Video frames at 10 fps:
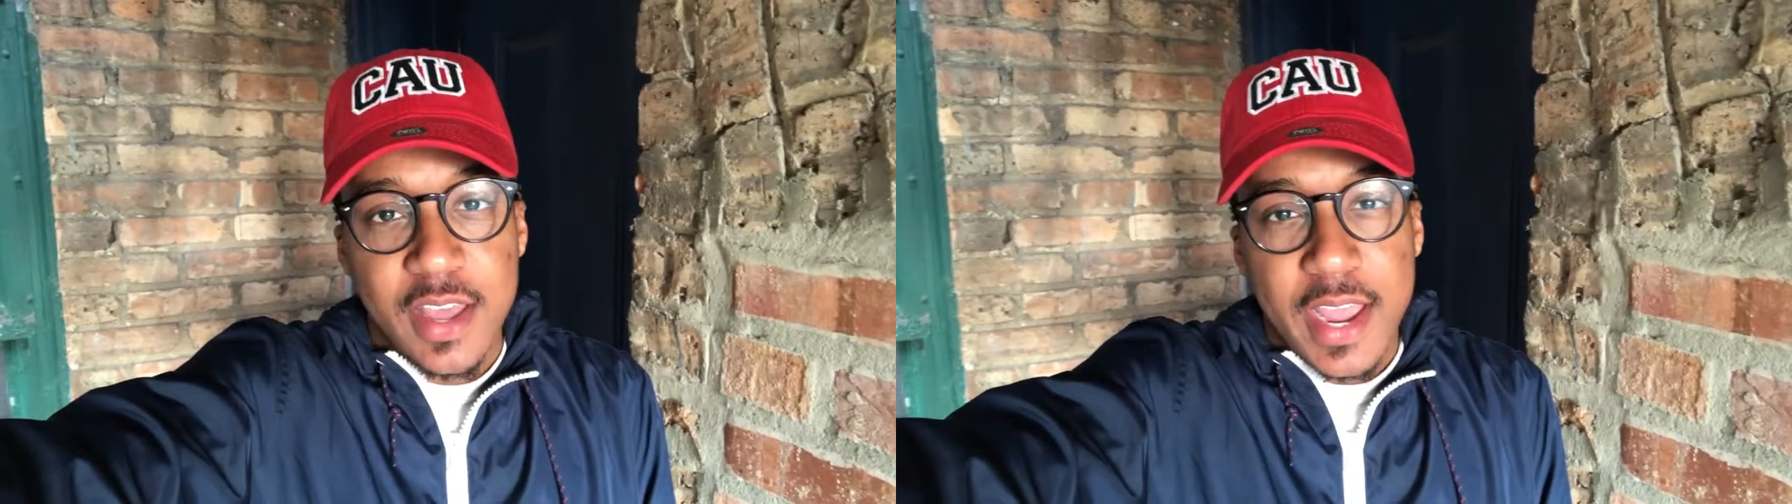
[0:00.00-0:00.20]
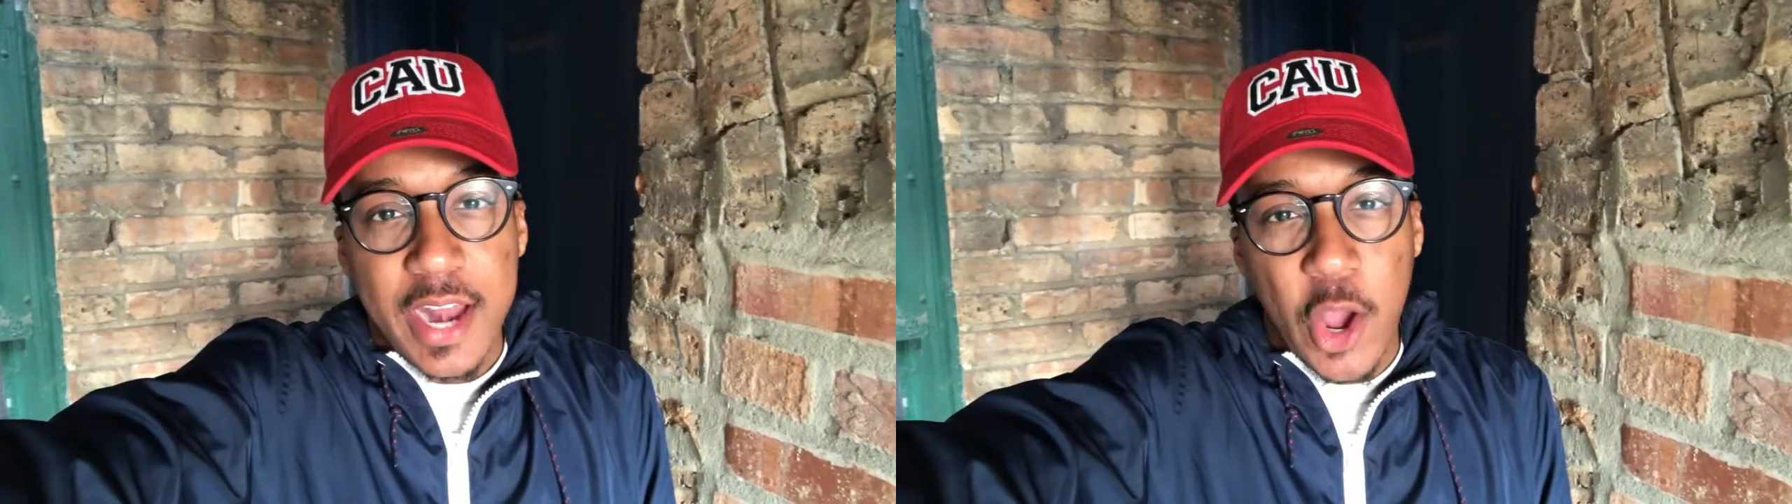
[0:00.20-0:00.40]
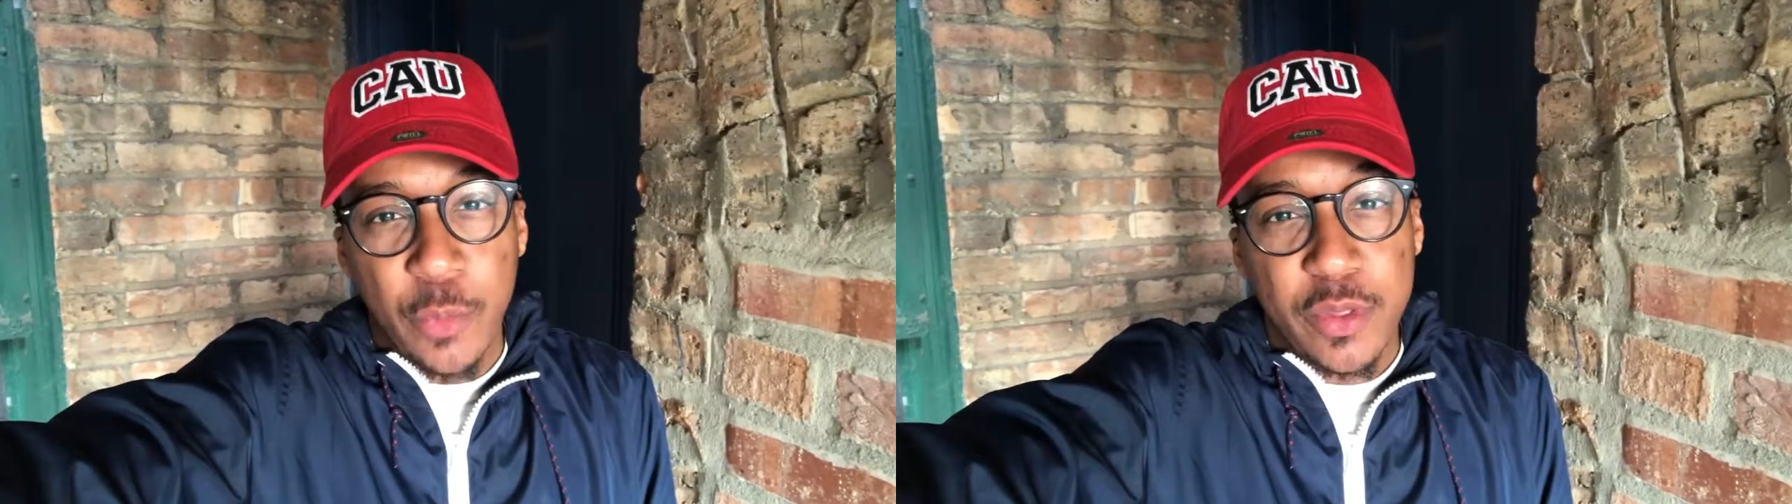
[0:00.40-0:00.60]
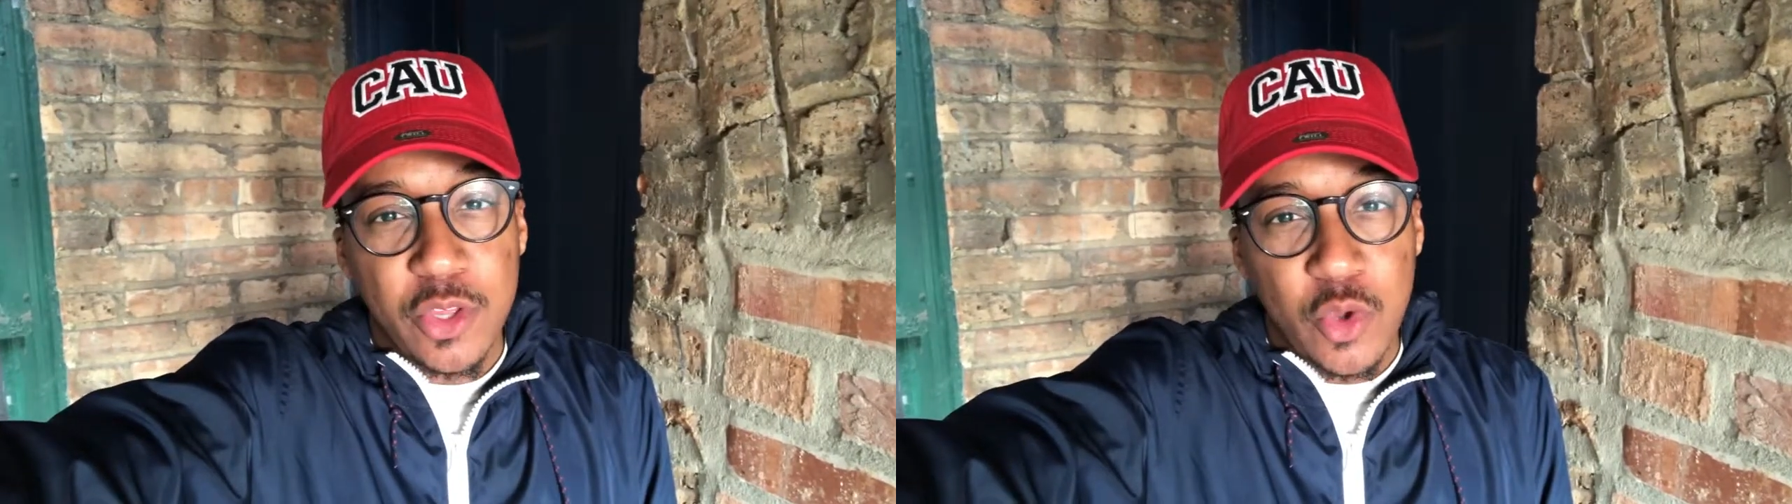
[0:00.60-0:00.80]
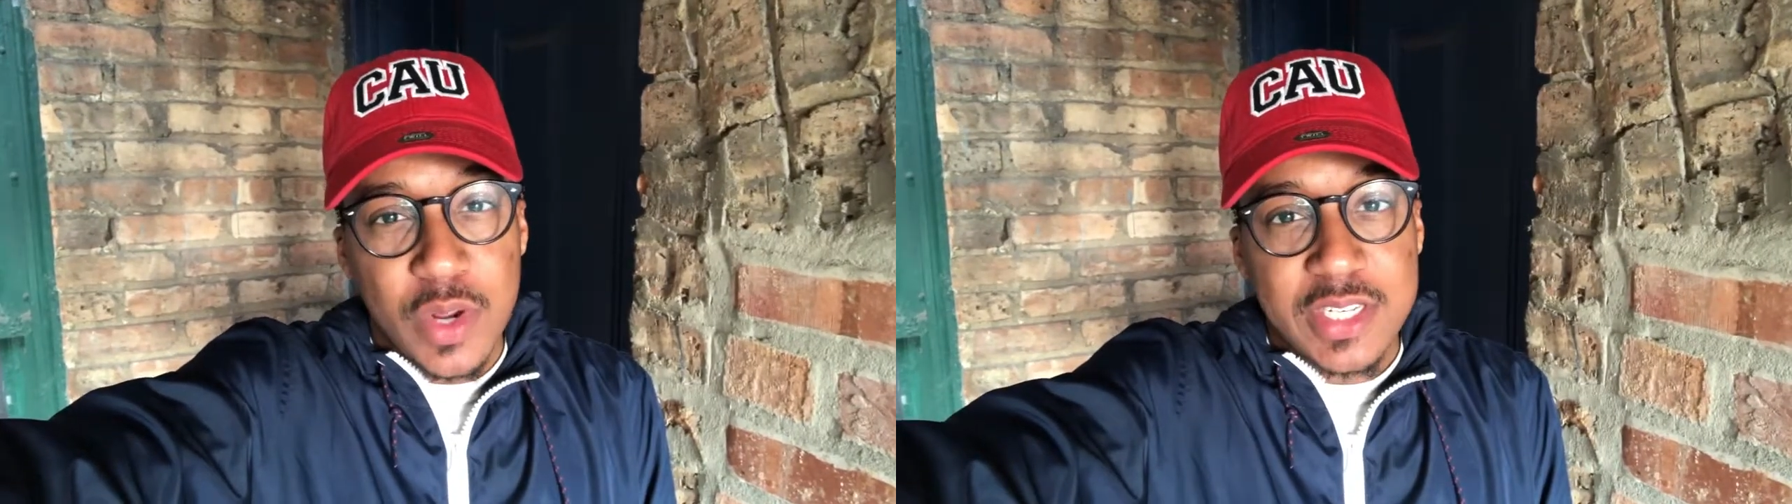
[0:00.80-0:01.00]
and I hope that
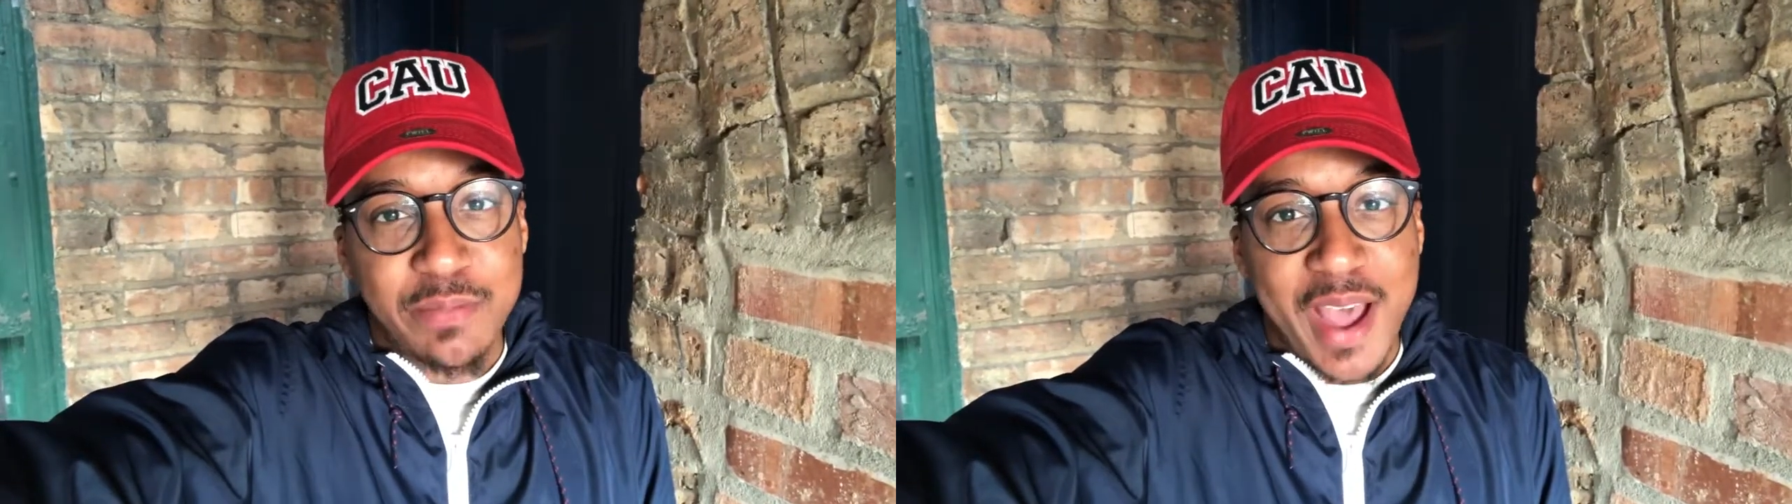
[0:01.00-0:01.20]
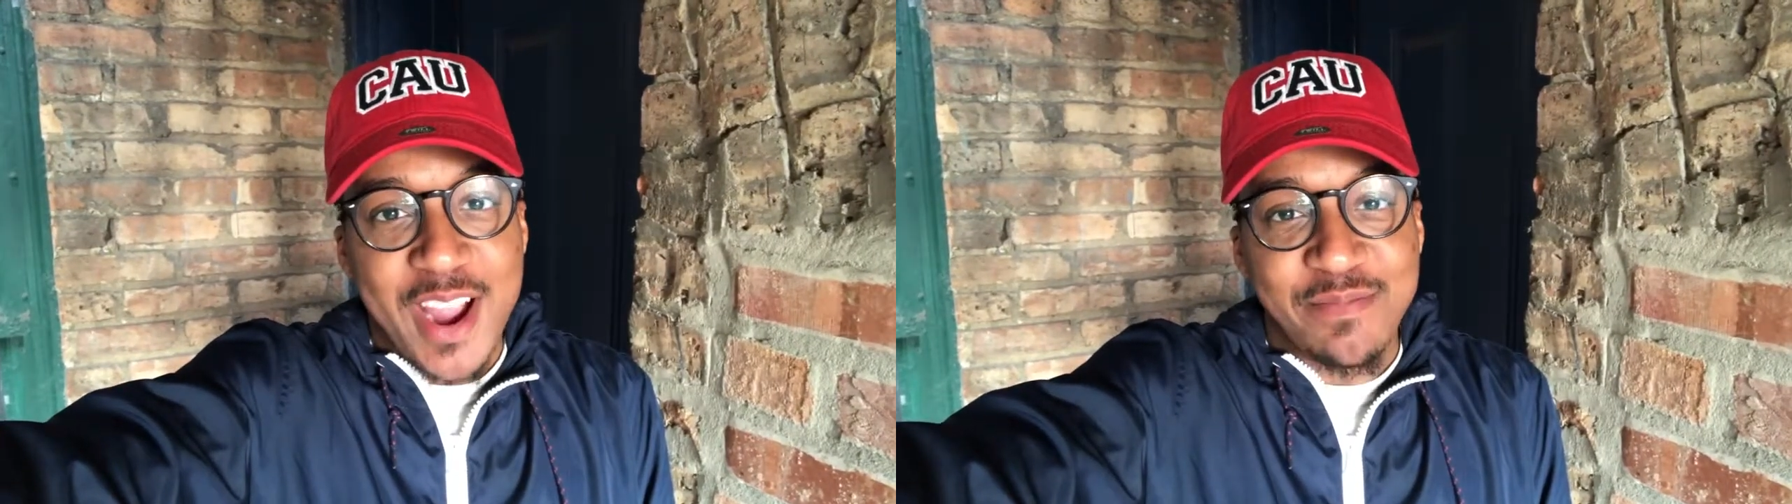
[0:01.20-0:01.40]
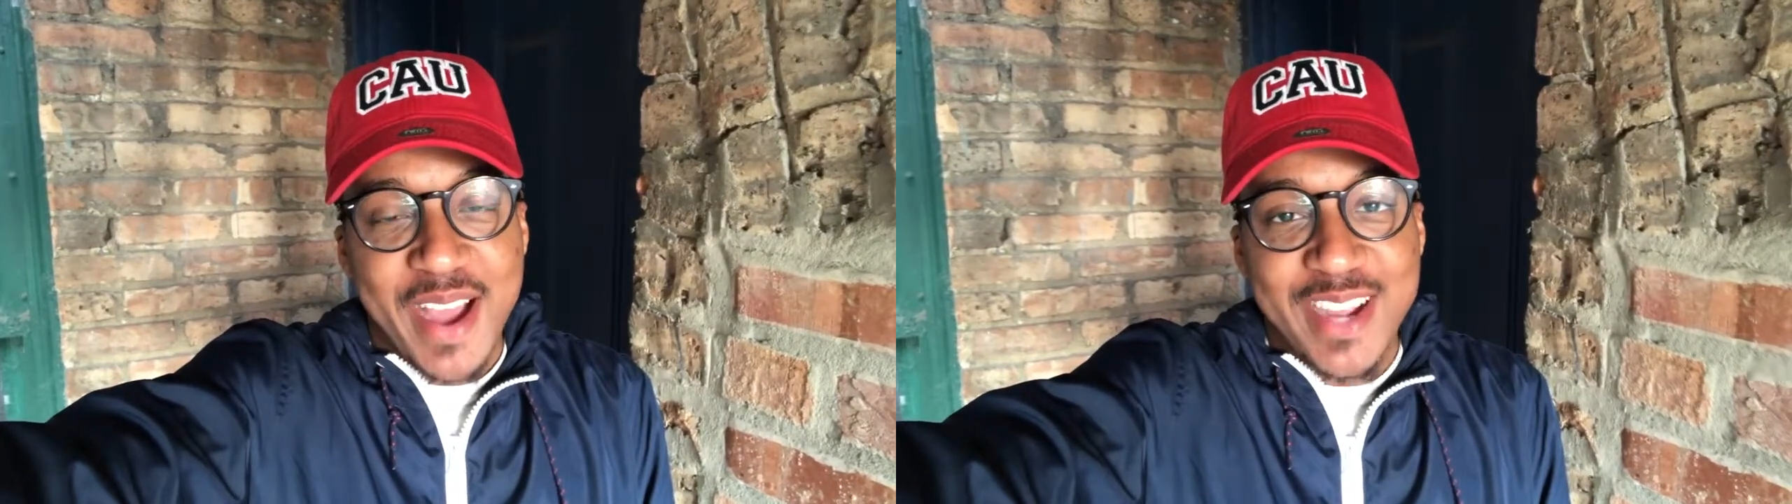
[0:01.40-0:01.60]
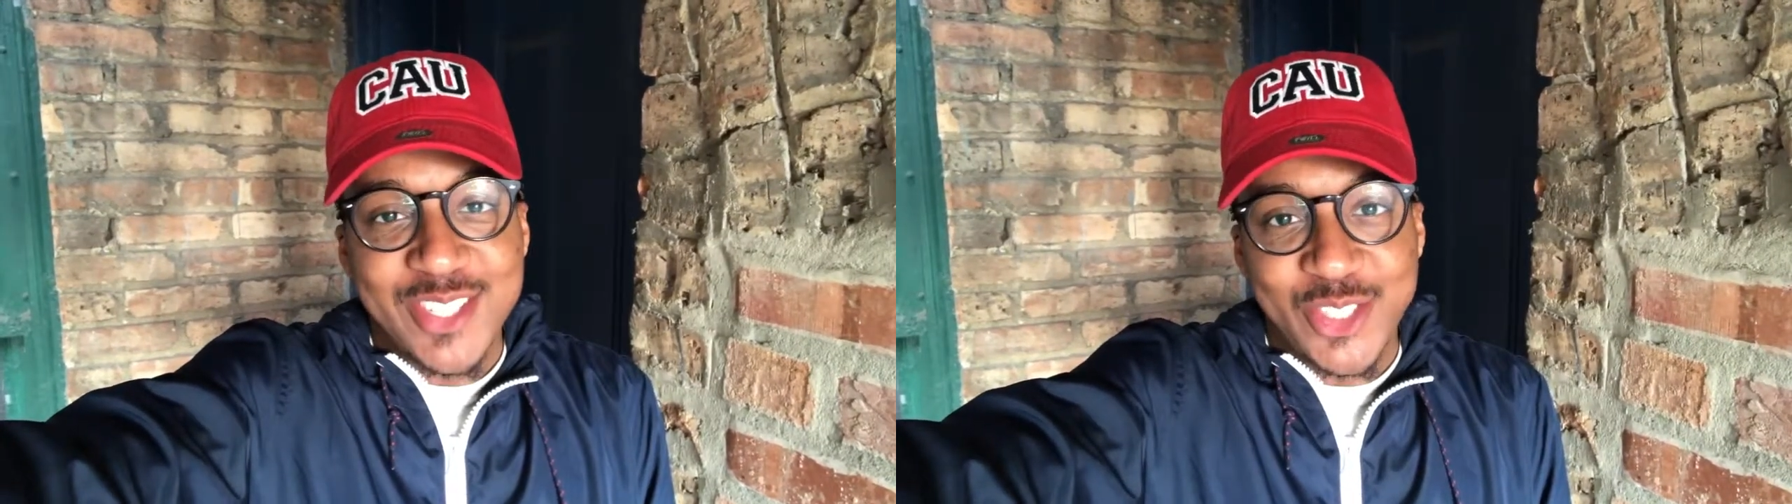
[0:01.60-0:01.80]
you're inspired by his